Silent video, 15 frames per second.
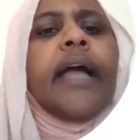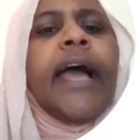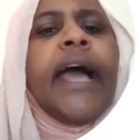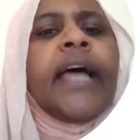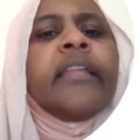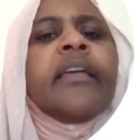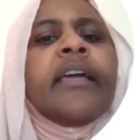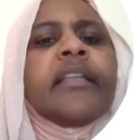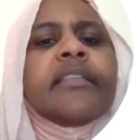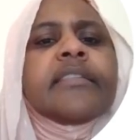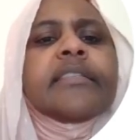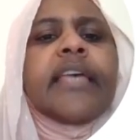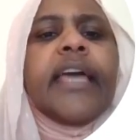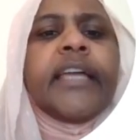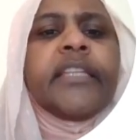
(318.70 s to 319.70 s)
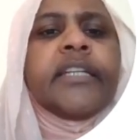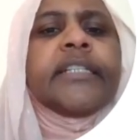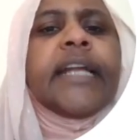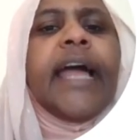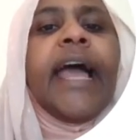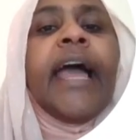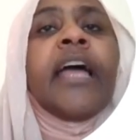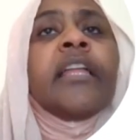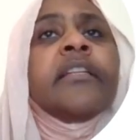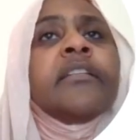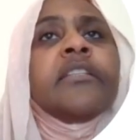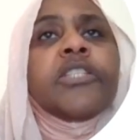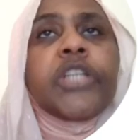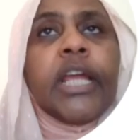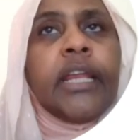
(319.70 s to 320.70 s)
add its header
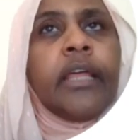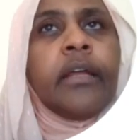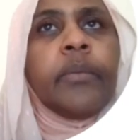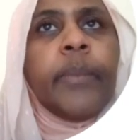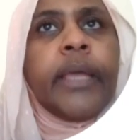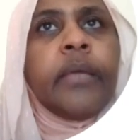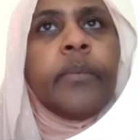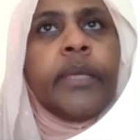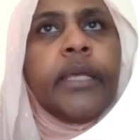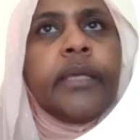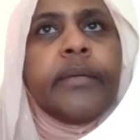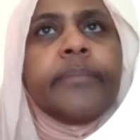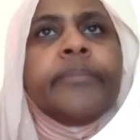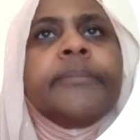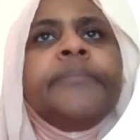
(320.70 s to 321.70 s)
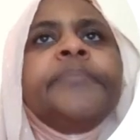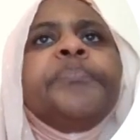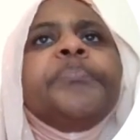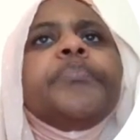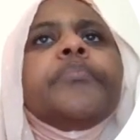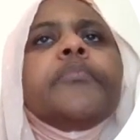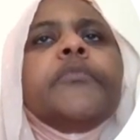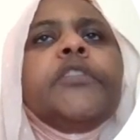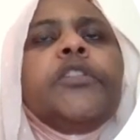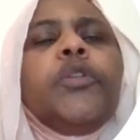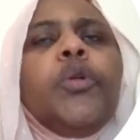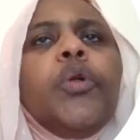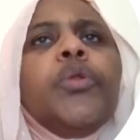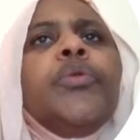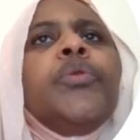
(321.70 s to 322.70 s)
and trailer maybe
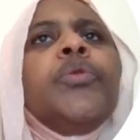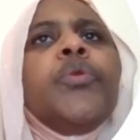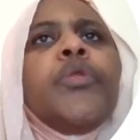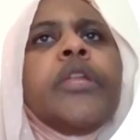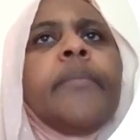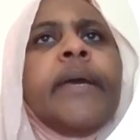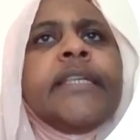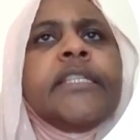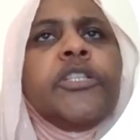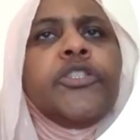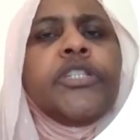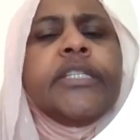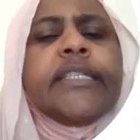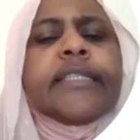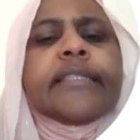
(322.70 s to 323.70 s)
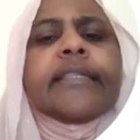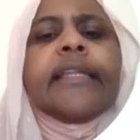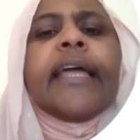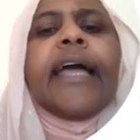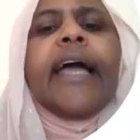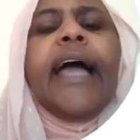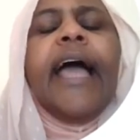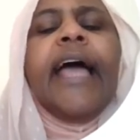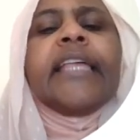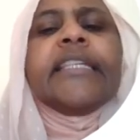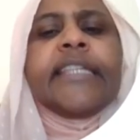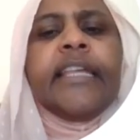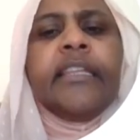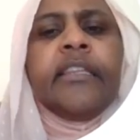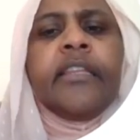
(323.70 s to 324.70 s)
to the messages
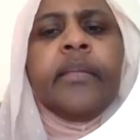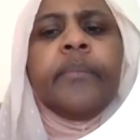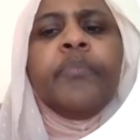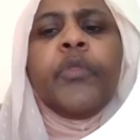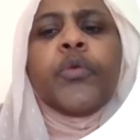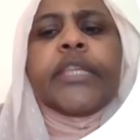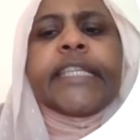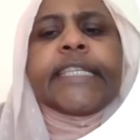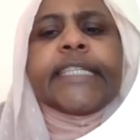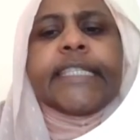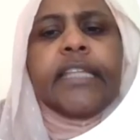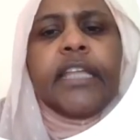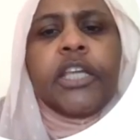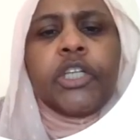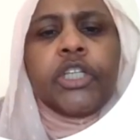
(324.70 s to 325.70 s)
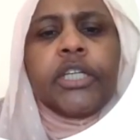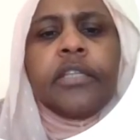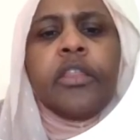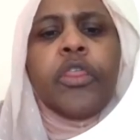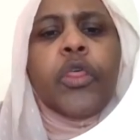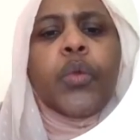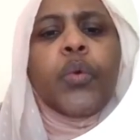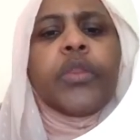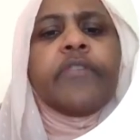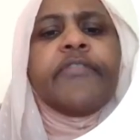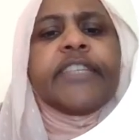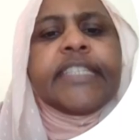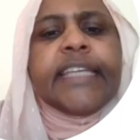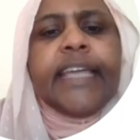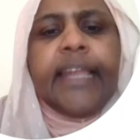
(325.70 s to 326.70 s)
and send them to the destination through the
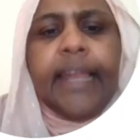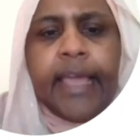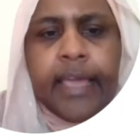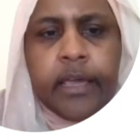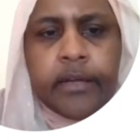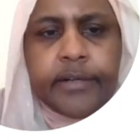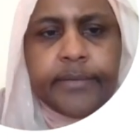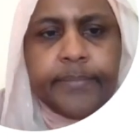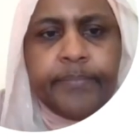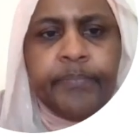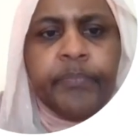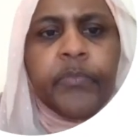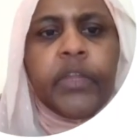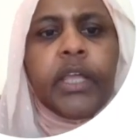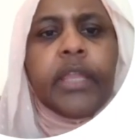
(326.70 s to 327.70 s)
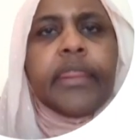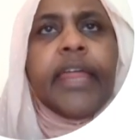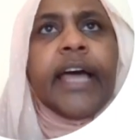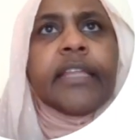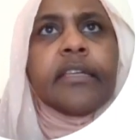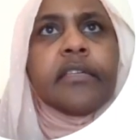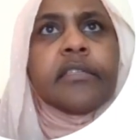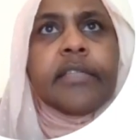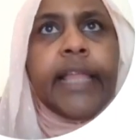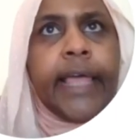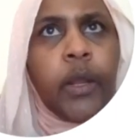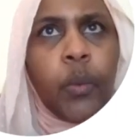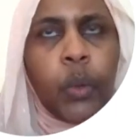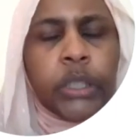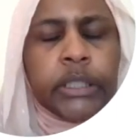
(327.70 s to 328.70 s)
physical layer. That is
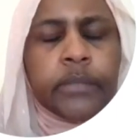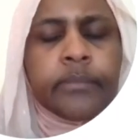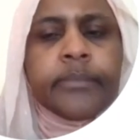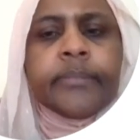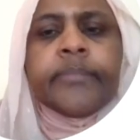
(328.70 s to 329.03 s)
layer 1.